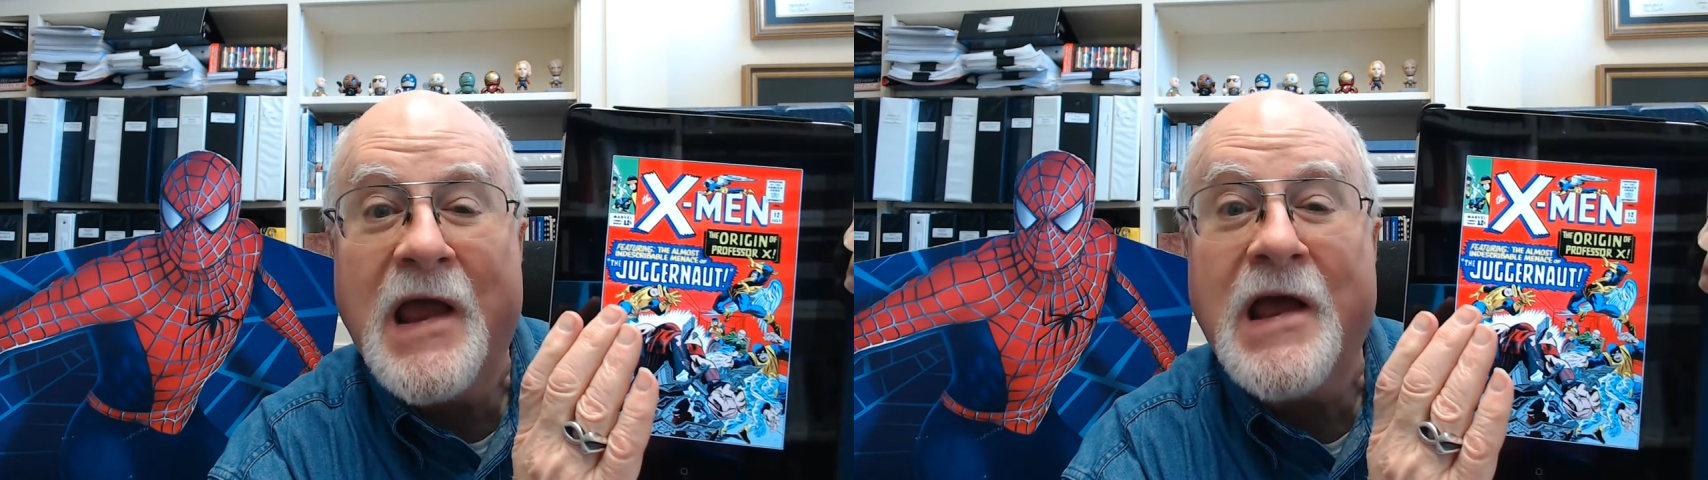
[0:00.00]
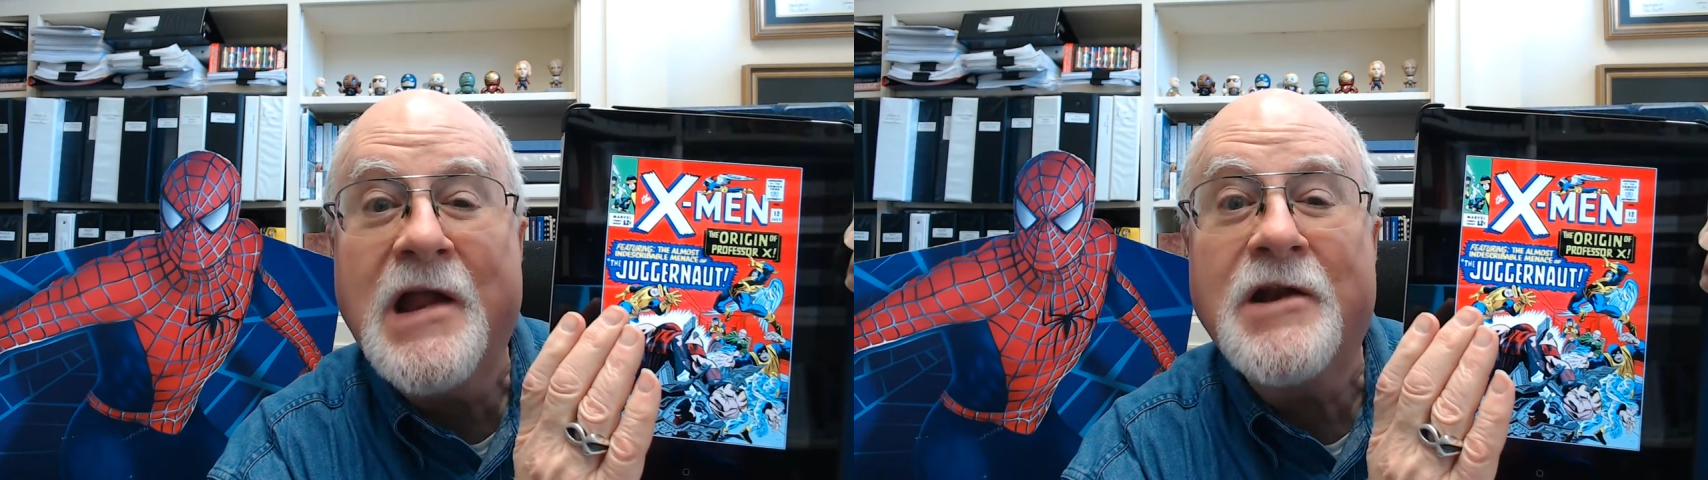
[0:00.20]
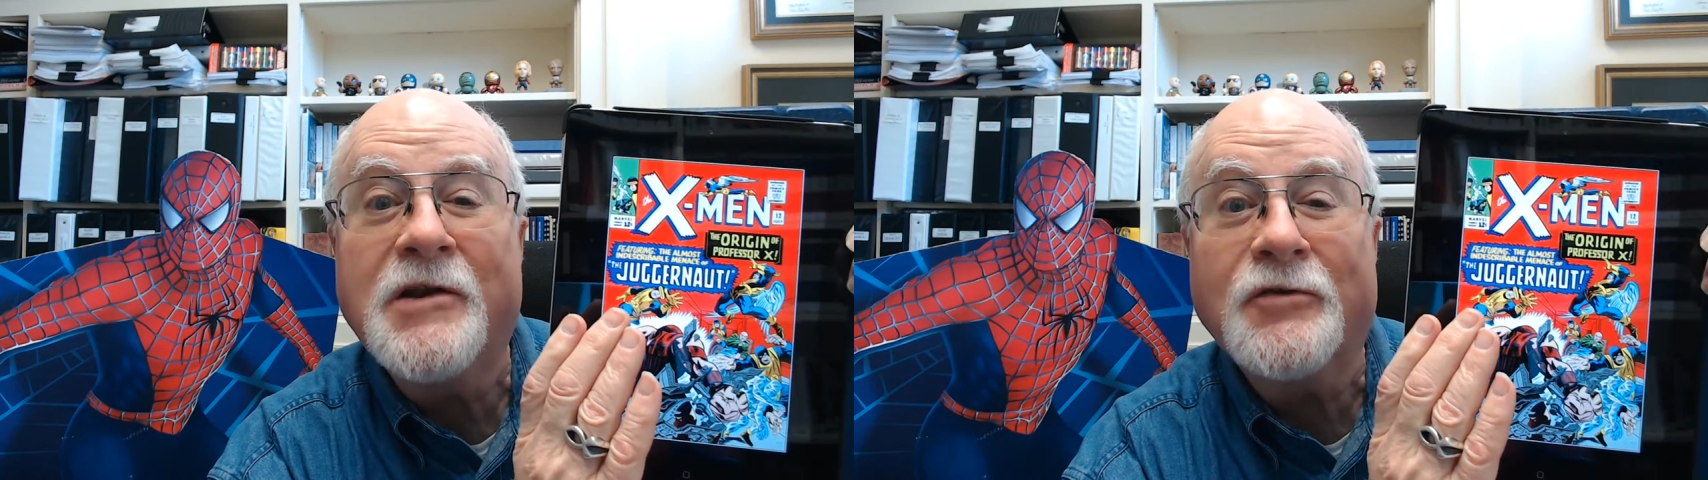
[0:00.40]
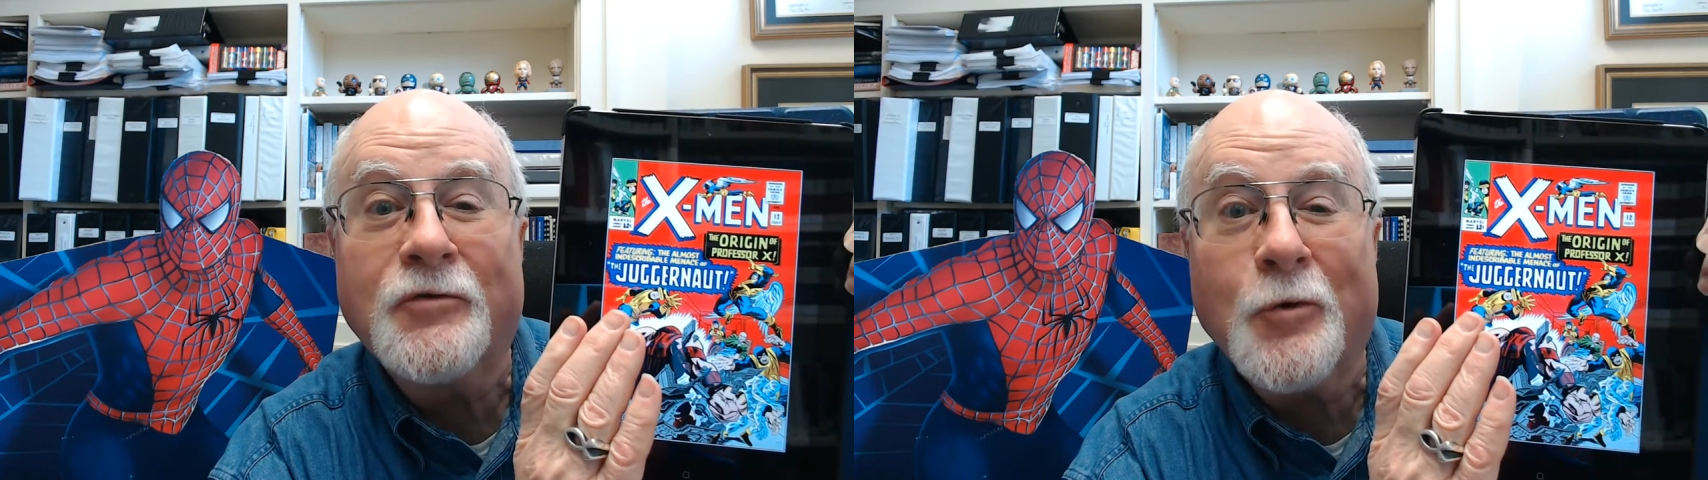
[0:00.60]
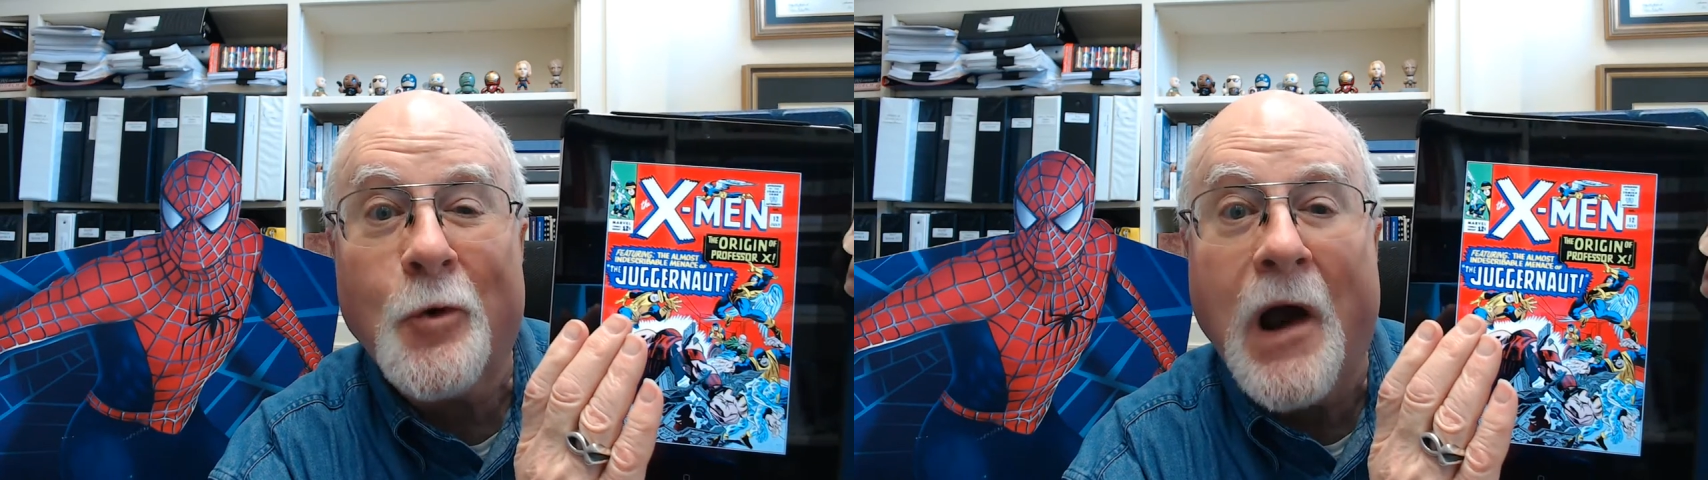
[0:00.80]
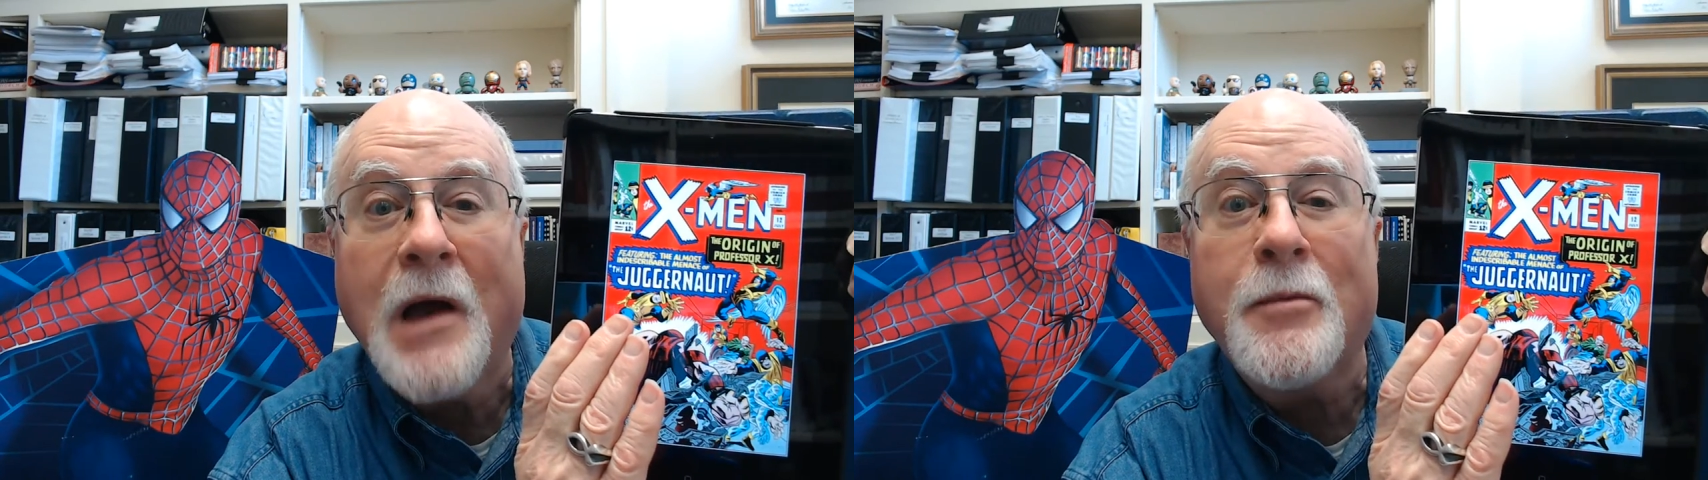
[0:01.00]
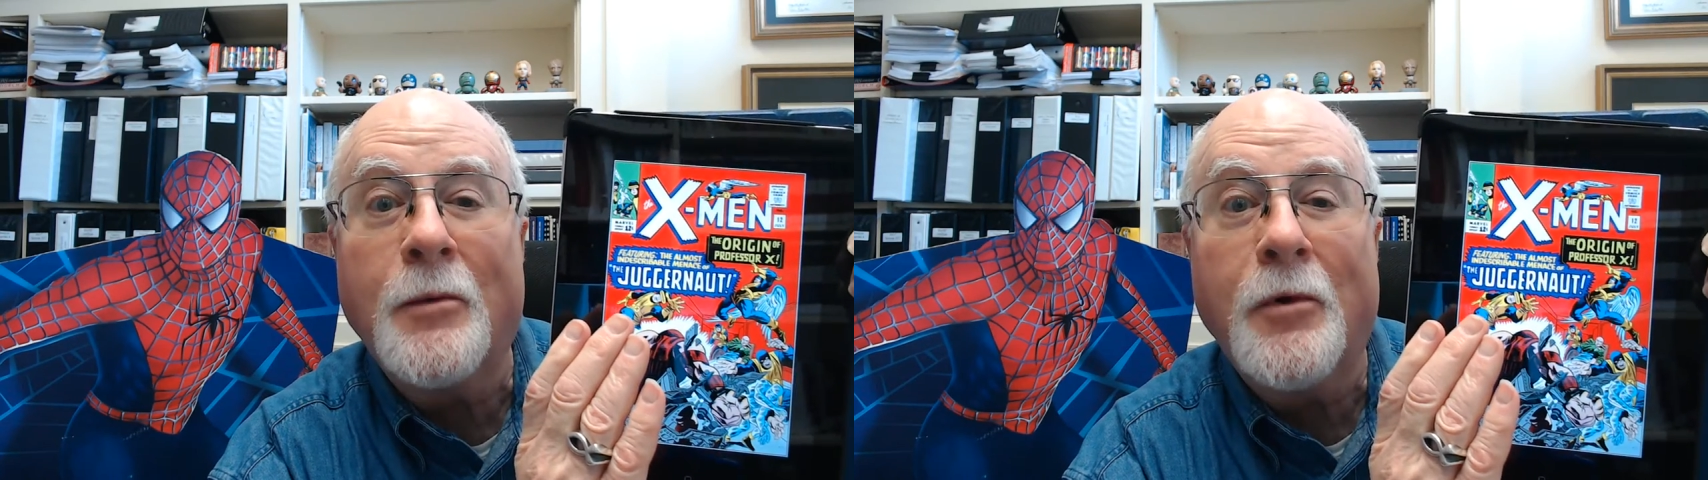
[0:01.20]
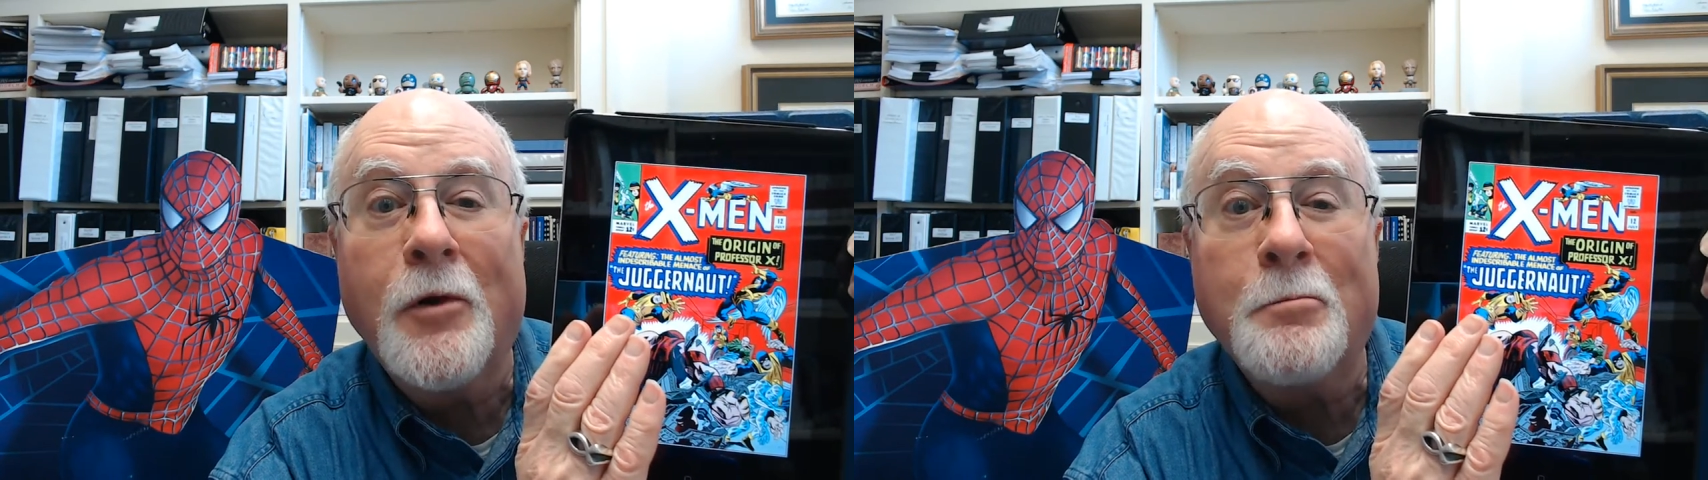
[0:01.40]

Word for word: indescribable